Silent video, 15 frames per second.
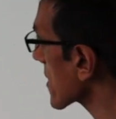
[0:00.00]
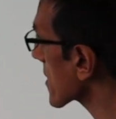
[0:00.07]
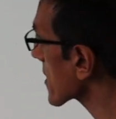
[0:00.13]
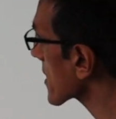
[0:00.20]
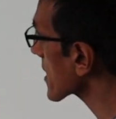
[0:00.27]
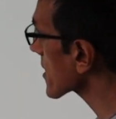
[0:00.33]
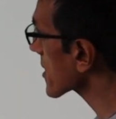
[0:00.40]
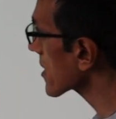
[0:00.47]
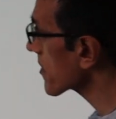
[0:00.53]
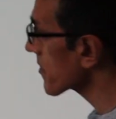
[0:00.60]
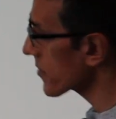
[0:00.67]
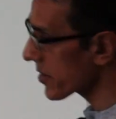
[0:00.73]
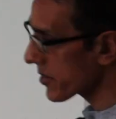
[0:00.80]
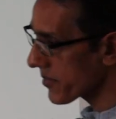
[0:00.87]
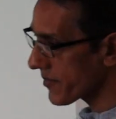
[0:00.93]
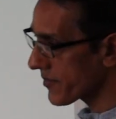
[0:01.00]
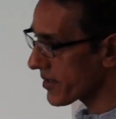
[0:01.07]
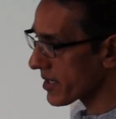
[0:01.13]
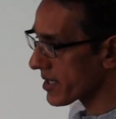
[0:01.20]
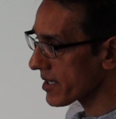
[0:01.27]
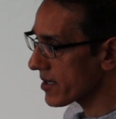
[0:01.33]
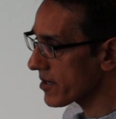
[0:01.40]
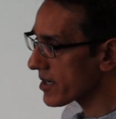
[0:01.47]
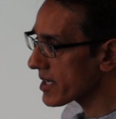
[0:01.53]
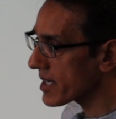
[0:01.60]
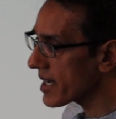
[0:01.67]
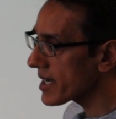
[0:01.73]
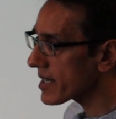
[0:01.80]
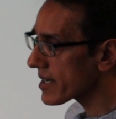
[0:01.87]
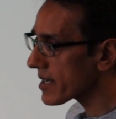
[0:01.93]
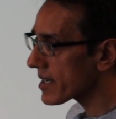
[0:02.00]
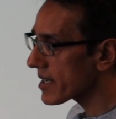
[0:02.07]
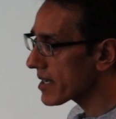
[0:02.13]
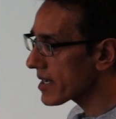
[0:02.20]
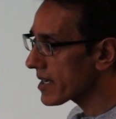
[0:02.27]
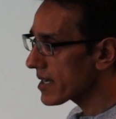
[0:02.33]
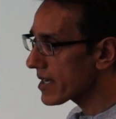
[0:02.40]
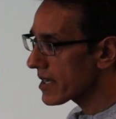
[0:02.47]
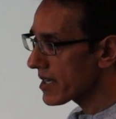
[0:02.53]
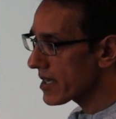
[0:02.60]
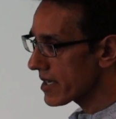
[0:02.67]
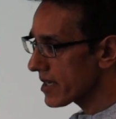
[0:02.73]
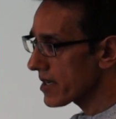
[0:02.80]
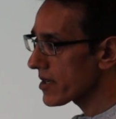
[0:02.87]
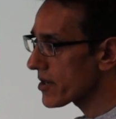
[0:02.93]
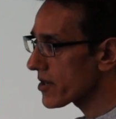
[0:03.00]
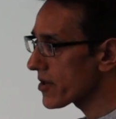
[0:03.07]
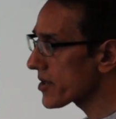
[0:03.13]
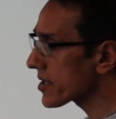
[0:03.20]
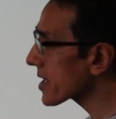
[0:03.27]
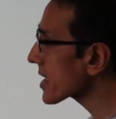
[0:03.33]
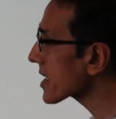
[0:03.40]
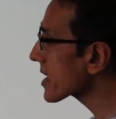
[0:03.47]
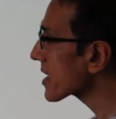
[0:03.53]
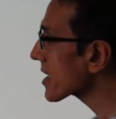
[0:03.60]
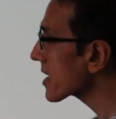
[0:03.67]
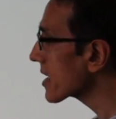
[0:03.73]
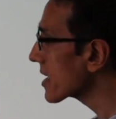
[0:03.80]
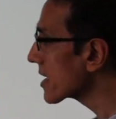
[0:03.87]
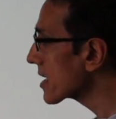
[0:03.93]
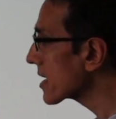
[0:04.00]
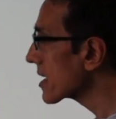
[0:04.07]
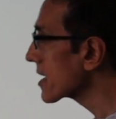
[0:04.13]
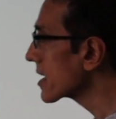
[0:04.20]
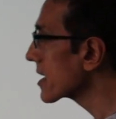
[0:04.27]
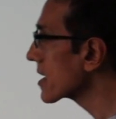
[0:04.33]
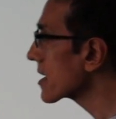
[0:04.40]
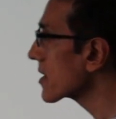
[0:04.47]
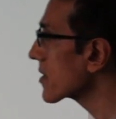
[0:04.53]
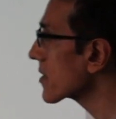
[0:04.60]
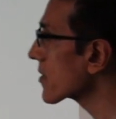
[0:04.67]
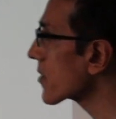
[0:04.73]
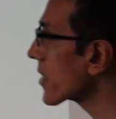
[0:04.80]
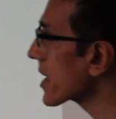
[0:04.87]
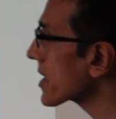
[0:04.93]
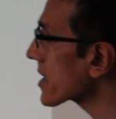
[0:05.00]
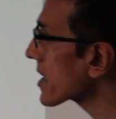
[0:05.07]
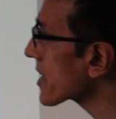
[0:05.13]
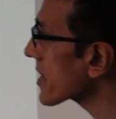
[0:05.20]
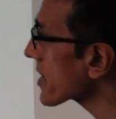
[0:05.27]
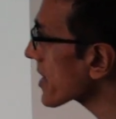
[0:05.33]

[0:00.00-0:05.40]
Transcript: system which we've just looked at using ones and